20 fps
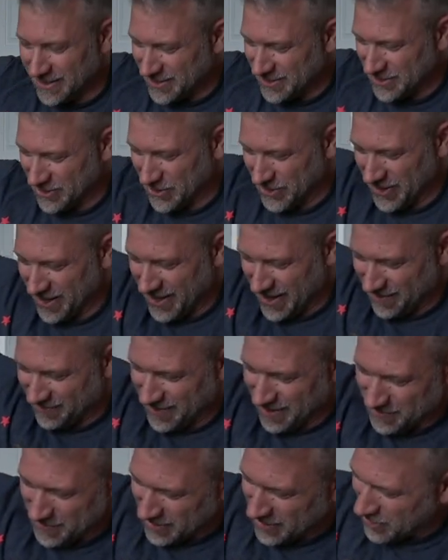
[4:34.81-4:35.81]
So yeah, I've
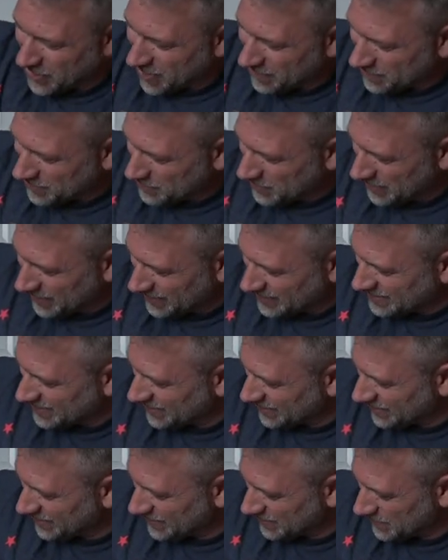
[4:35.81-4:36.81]
got my coffee beans
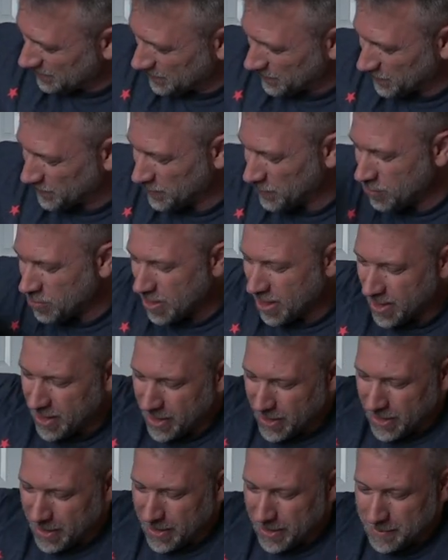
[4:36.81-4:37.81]
here.
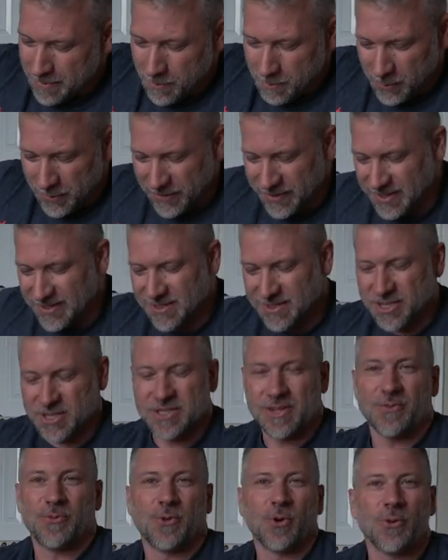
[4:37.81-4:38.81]
But this is
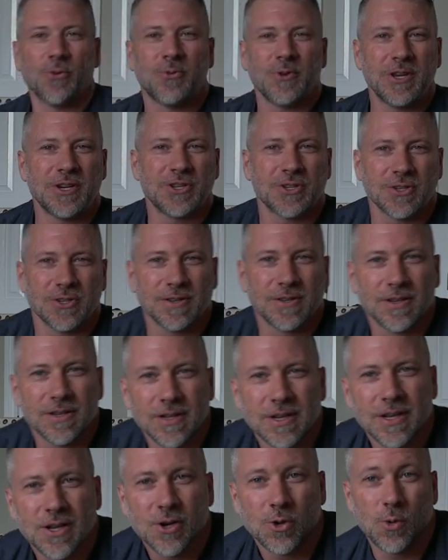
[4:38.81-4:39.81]
just a full featured
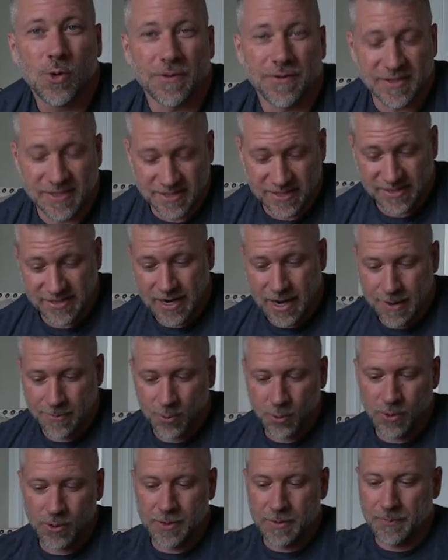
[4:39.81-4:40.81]
quilt. This is a
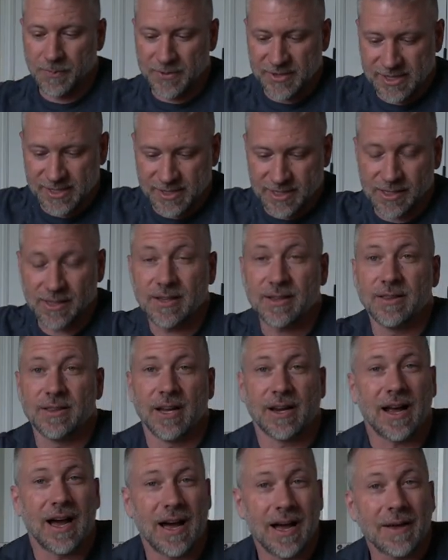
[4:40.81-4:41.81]
top quilt. This is a
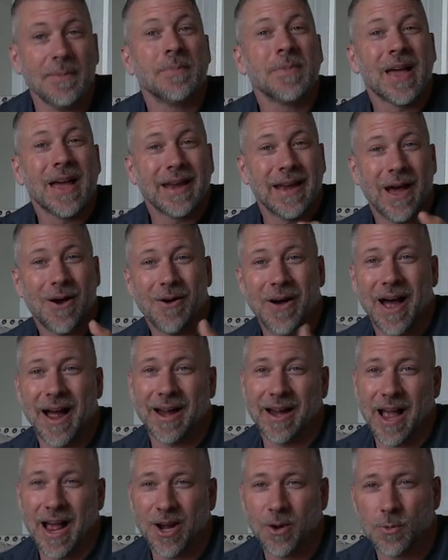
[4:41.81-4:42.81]
LaConte. Now,
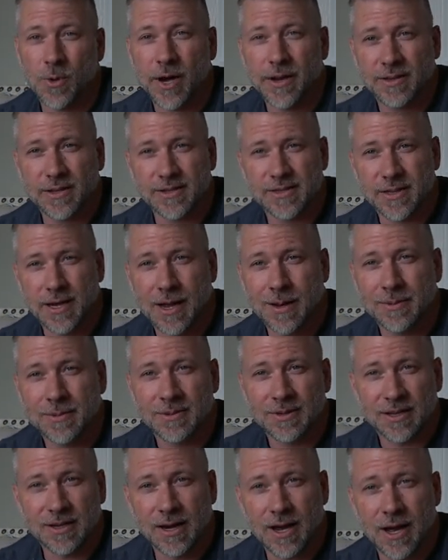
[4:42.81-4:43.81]
I got it right this
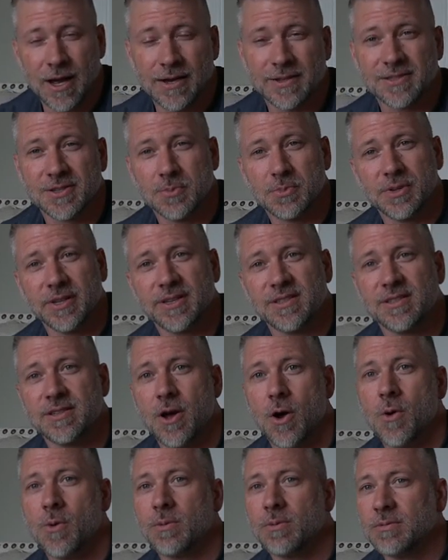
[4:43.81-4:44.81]
time, LaConte, so please
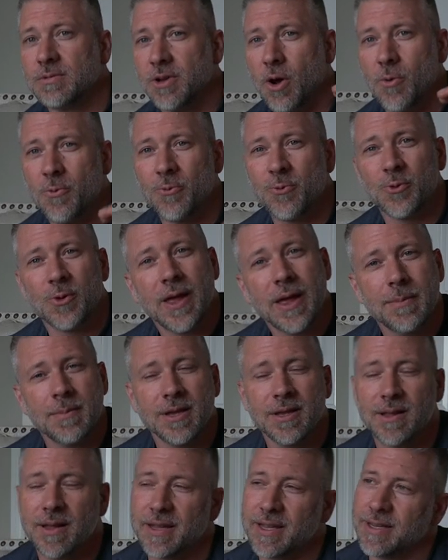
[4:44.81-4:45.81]
don't flame
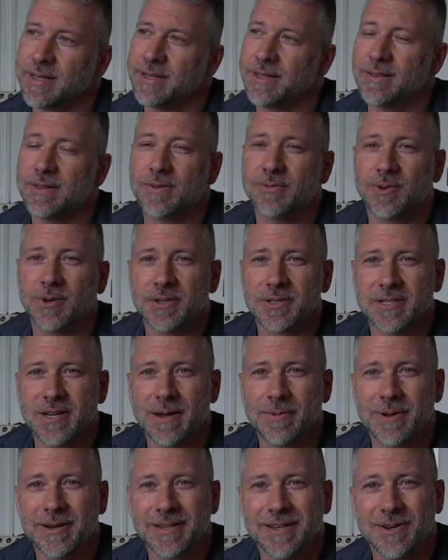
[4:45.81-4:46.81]
me like you did the first
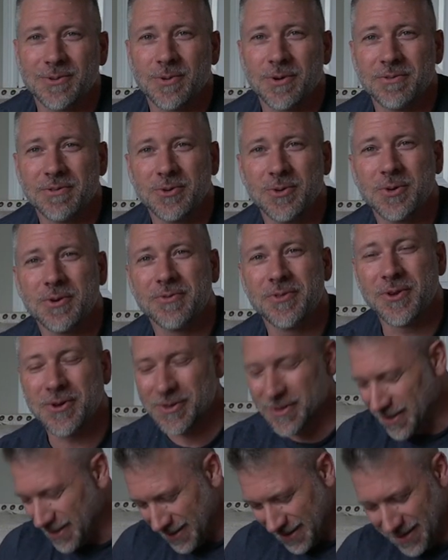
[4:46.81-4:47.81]
time I did a review of their
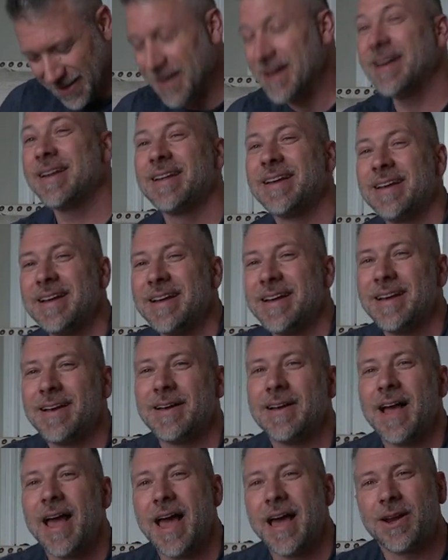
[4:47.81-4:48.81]
LaConte
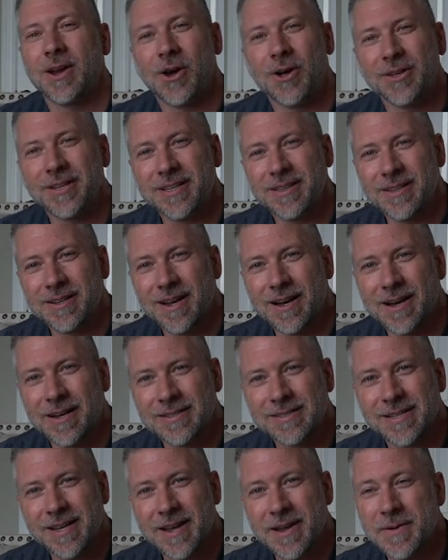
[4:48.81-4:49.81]
and called it
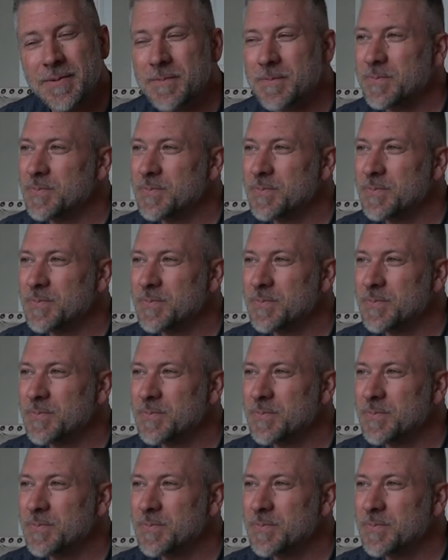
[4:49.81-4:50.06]
LaConte.